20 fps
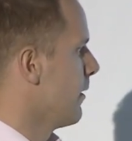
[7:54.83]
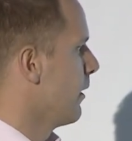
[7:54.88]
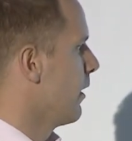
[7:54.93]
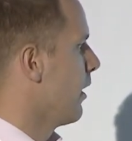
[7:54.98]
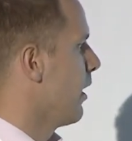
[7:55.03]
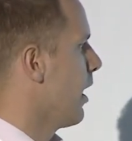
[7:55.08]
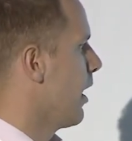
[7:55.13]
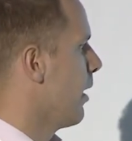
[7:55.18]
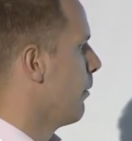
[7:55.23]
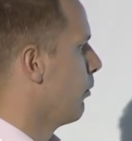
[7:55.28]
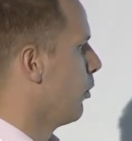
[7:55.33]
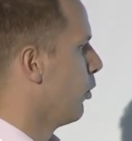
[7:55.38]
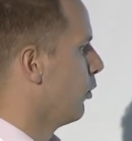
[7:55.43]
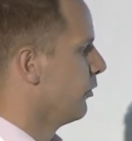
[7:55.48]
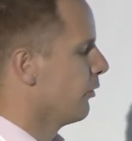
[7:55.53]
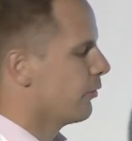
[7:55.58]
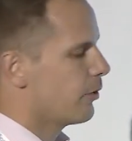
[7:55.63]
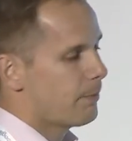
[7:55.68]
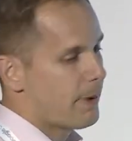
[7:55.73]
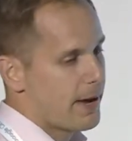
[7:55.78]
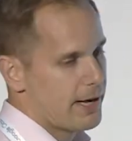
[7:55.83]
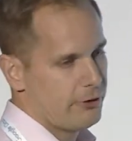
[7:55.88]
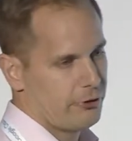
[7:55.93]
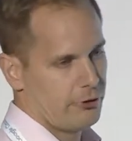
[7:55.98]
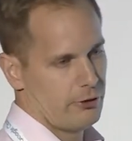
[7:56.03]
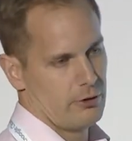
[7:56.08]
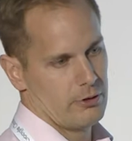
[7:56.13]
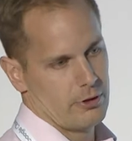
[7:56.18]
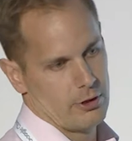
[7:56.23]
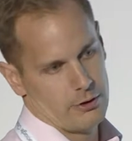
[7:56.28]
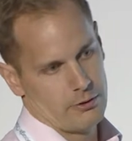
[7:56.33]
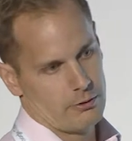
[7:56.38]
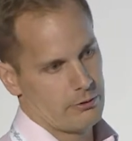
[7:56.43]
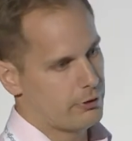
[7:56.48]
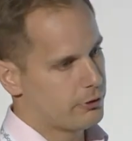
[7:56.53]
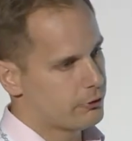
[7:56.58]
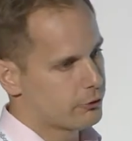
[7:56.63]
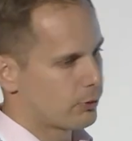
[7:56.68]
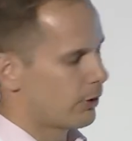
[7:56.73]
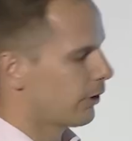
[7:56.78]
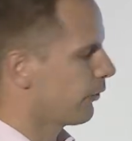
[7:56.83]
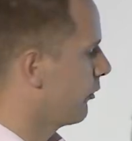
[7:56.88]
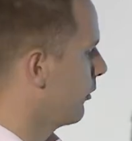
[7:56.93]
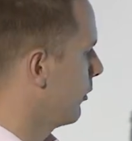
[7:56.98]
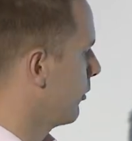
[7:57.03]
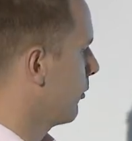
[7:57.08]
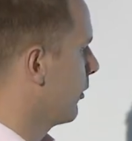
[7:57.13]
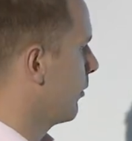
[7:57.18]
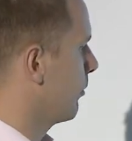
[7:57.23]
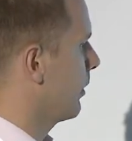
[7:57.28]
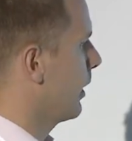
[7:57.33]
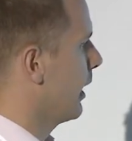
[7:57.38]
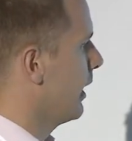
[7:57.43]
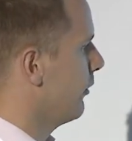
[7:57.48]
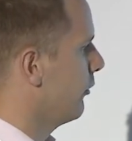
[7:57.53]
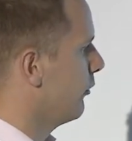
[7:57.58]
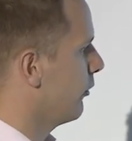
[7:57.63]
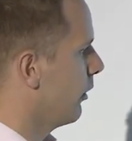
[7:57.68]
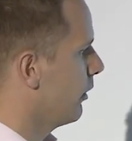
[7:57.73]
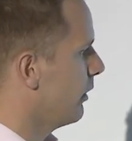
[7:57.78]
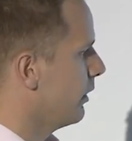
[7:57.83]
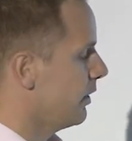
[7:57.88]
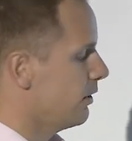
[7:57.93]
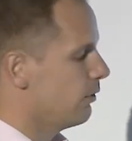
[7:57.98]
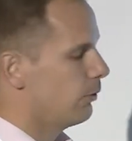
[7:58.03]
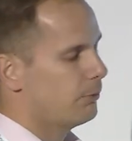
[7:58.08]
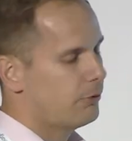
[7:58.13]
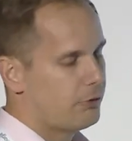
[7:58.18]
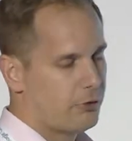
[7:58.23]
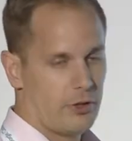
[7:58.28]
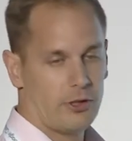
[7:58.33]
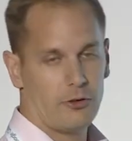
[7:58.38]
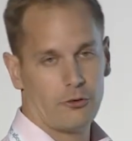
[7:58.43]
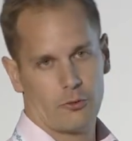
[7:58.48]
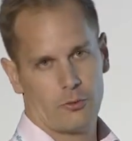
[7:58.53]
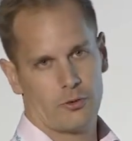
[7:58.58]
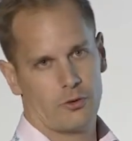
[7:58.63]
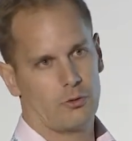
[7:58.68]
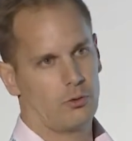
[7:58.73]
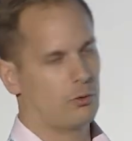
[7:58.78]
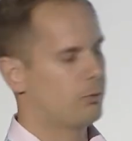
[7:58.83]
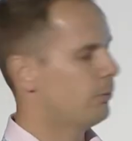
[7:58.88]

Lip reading: on the patient and the drugs that are at play. So obviously it's critical